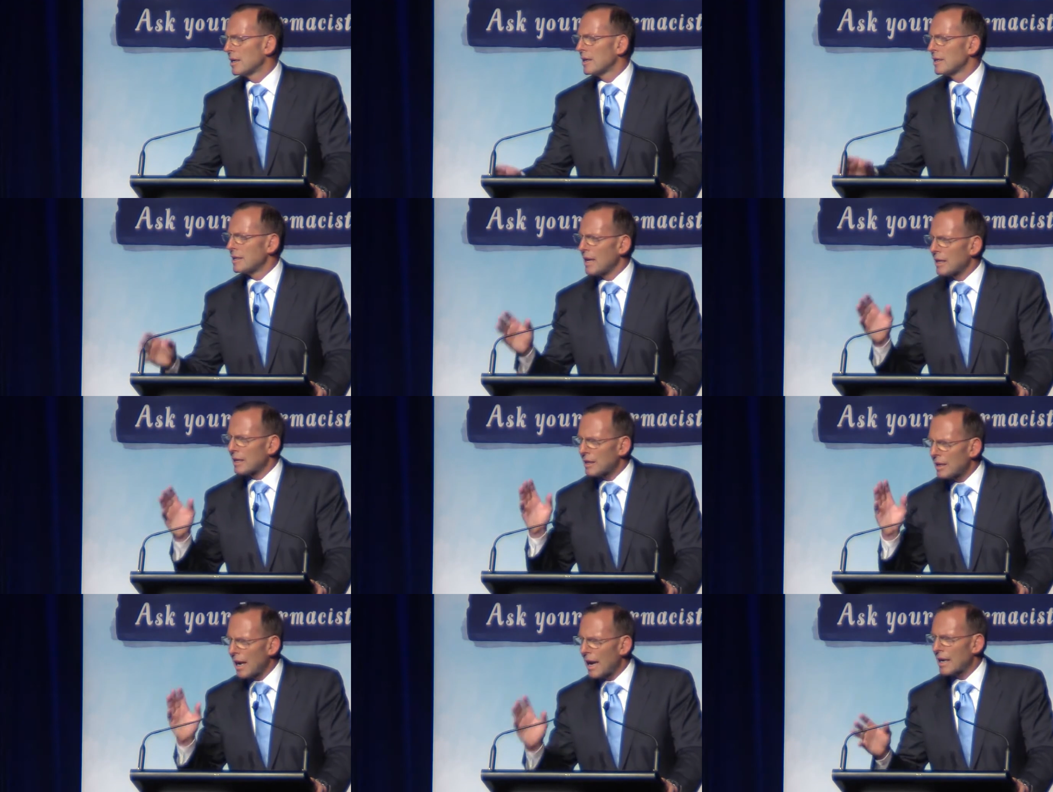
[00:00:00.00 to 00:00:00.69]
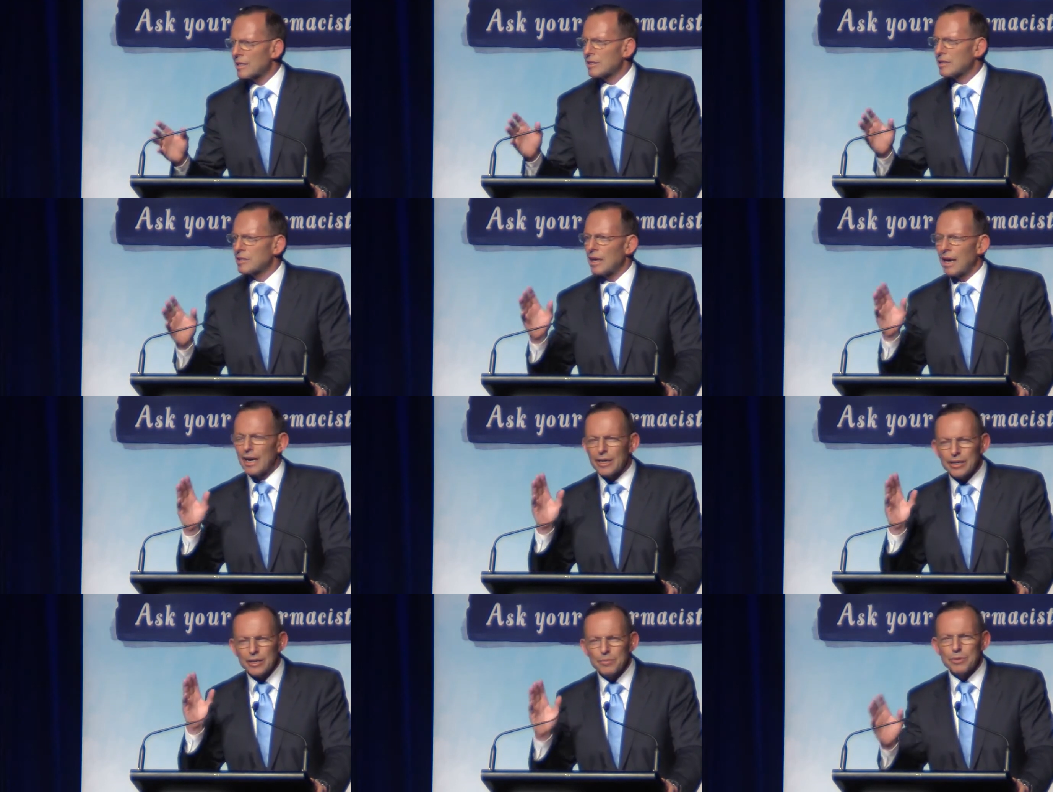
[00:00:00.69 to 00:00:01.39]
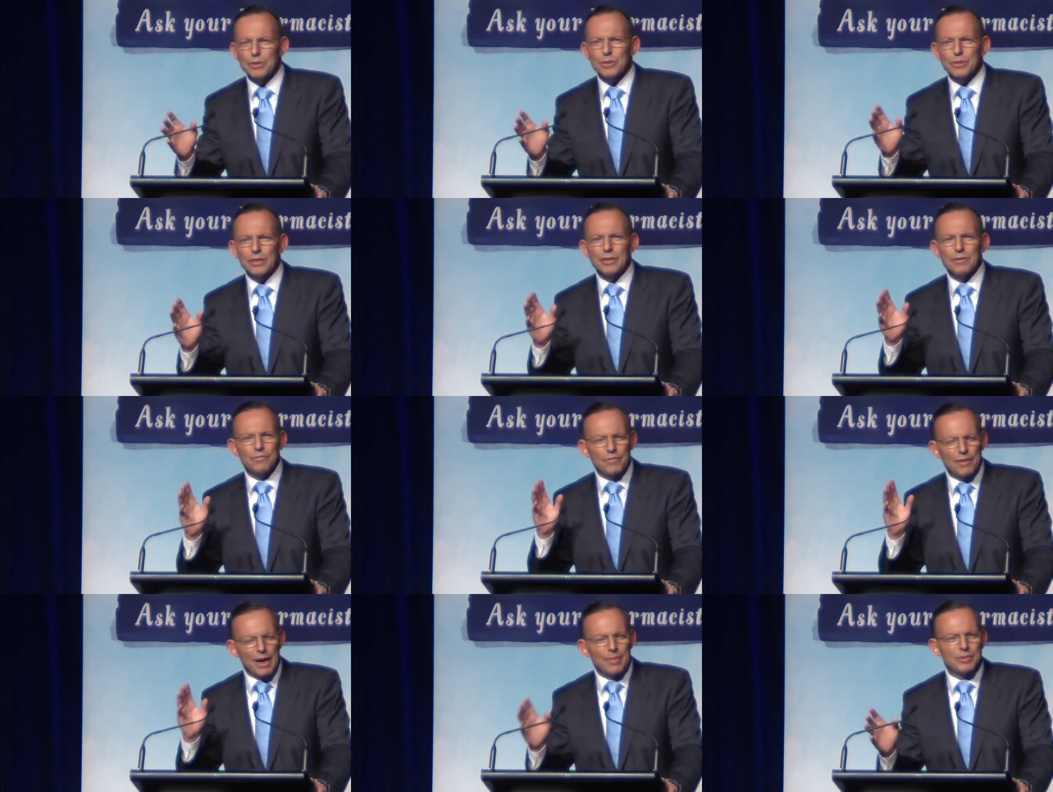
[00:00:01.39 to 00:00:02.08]
that lacks a community
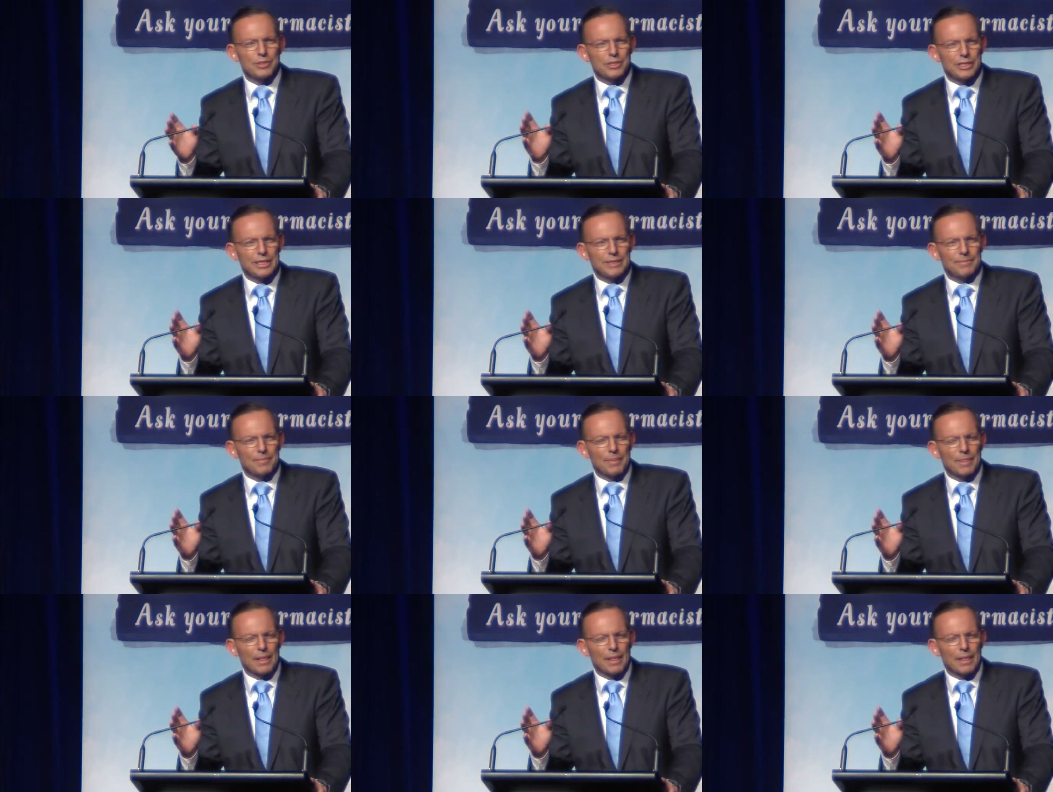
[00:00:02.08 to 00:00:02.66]
pharmacy.